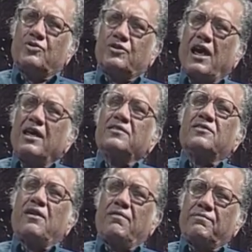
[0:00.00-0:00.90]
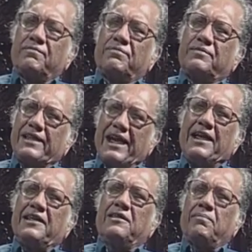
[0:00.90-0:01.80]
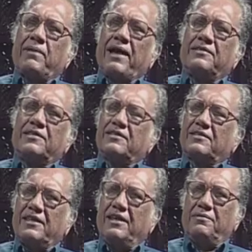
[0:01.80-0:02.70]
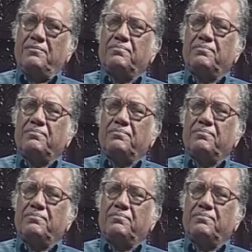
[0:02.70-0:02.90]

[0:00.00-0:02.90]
chance of selling the prices there.